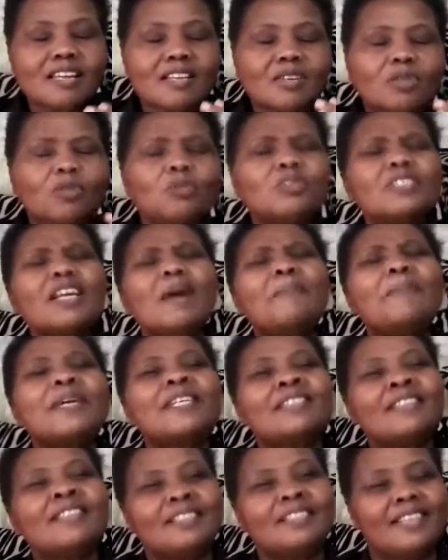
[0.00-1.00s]
do some
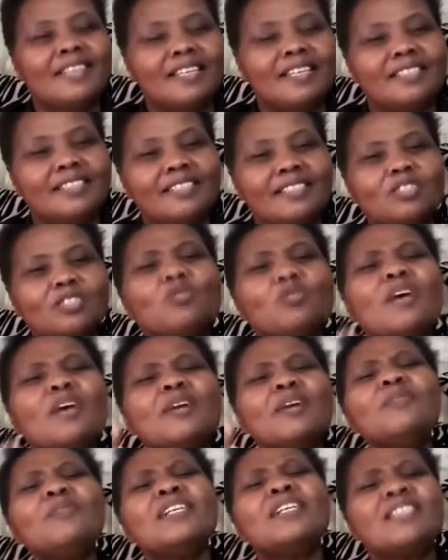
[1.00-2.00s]
exercises. You can
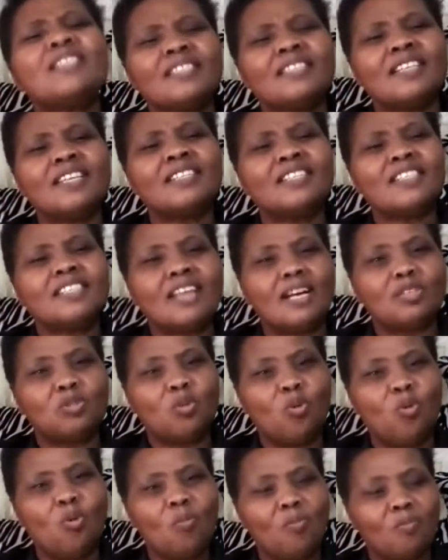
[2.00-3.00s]
do exercises at
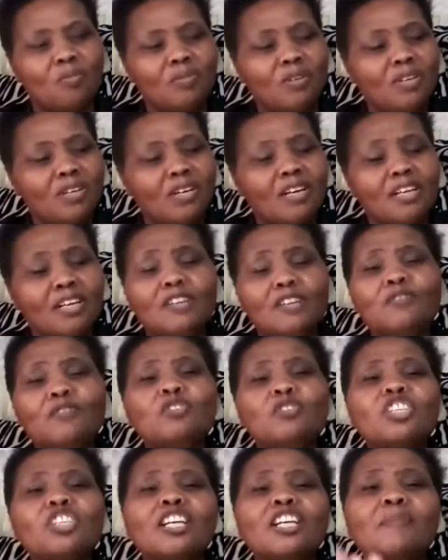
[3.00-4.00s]
home. If you
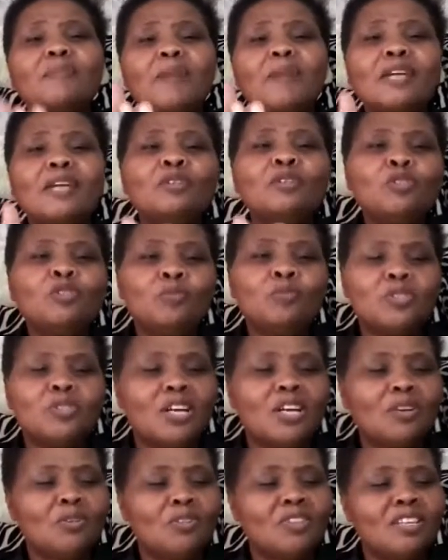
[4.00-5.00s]
check my YouTube
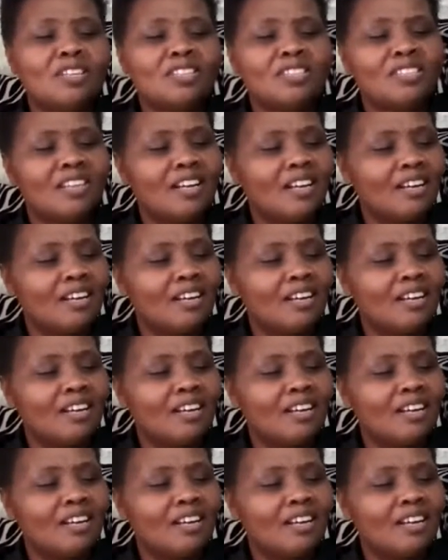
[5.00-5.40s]
channel, there's